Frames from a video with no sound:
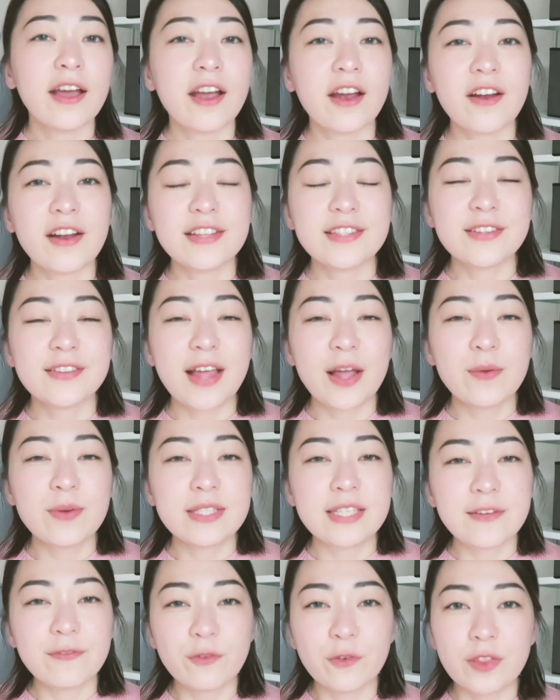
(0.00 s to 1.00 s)
Alright, so that
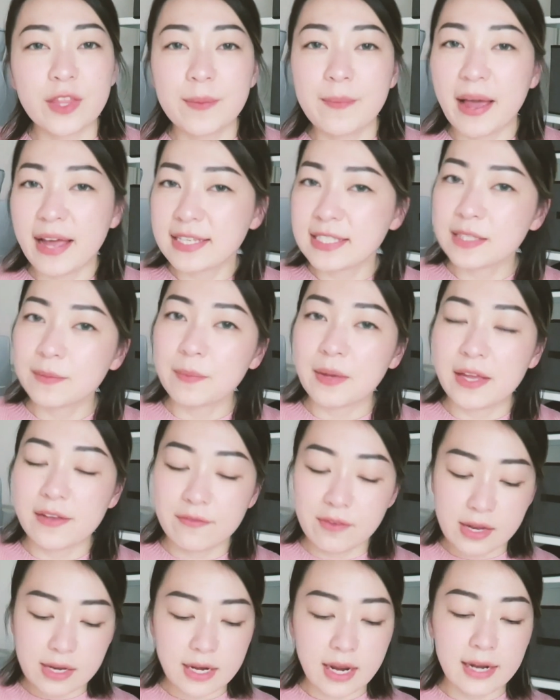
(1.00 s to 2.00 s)
was it for the Mask
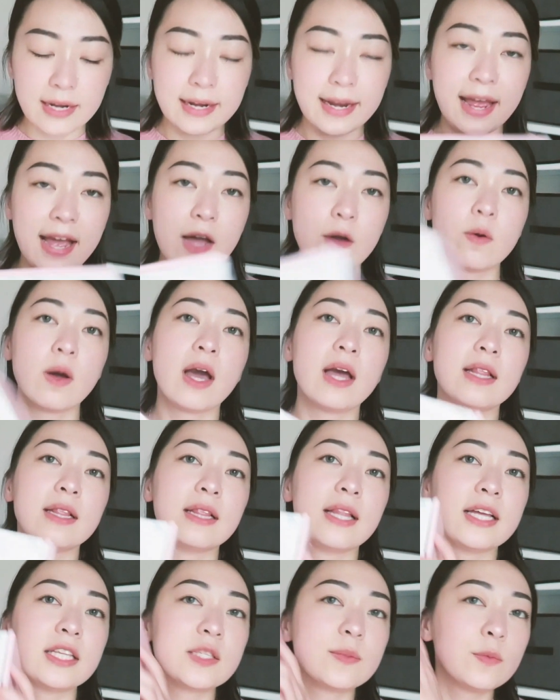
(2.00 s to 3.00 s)
Maven. Now
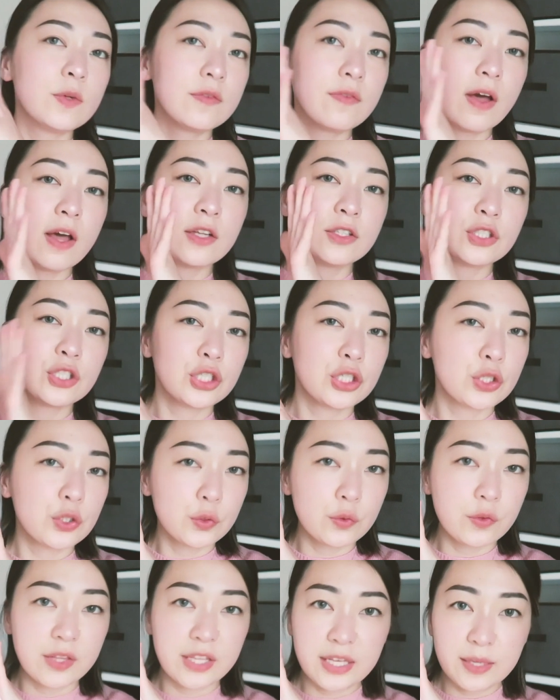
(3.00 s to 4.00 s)
let's move on
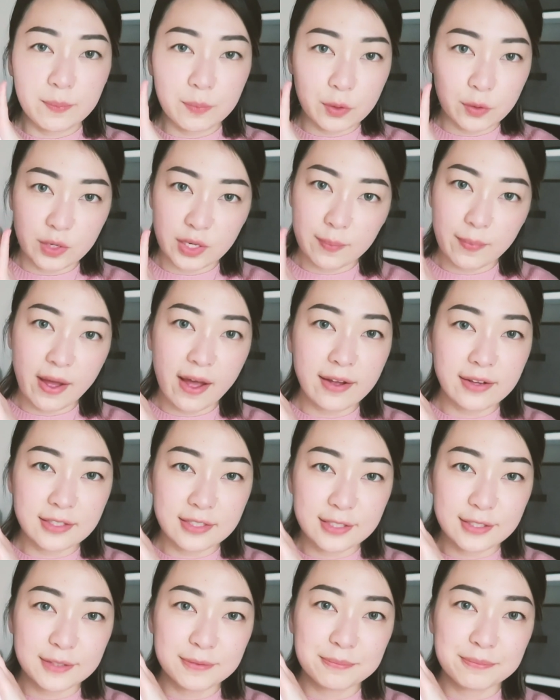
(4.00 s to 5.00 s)
to the Beauty
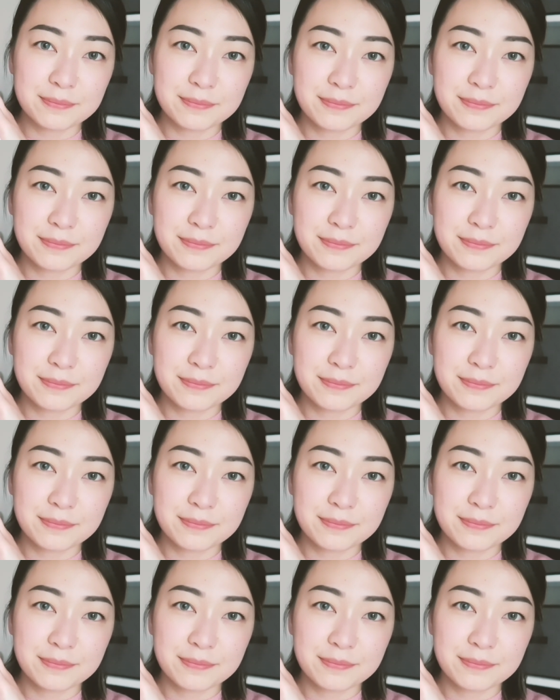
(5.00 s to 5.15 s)
Box.